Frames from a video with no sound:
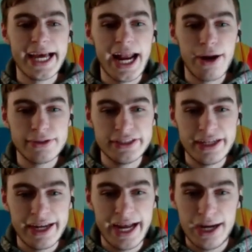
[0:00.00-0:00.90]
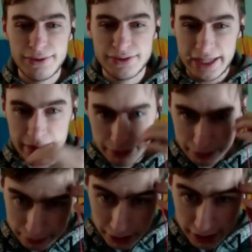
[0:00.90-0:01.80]
And I was thinking, how is that
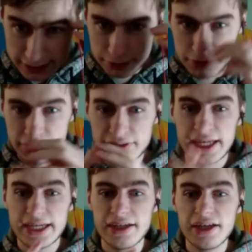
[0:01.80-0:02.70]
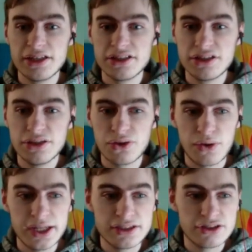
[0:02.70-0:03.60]
possible that 2
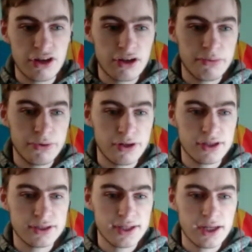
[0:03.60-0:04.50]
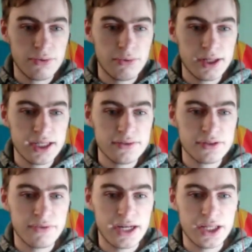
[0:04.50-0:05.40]
quite strong computers, one gives
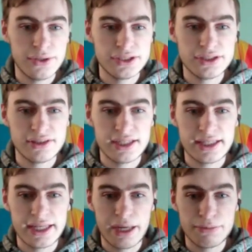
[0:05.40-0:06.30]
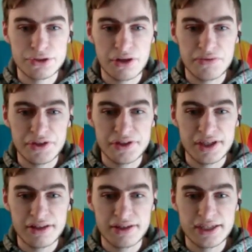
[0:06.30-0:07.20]
an evaluation like the game was over and
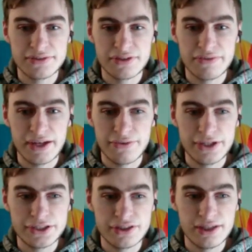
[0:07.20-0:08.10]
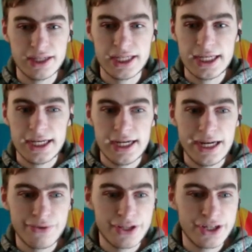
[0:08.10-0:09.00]
the other gives an evaluation, I
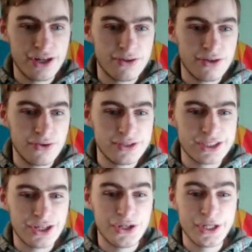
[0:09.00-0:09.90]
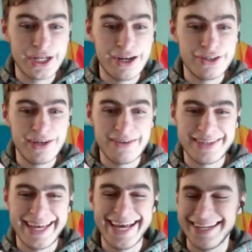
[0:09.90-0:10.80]
really don't know what's going on, you have to
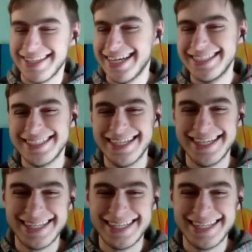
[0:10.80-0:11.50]
analyze it.